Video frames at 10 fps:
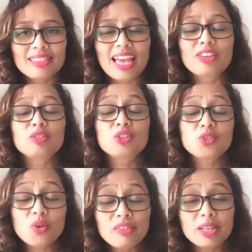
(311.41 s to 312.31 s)
Thank you
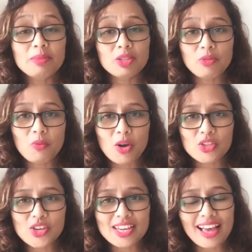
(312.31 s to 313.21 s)
so very much for
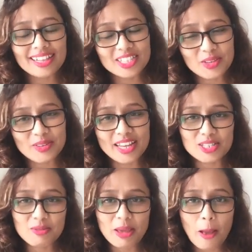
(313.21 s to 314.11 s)
watching. I'll see you
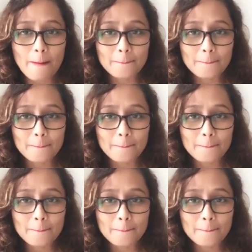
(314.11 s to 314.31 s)
next week.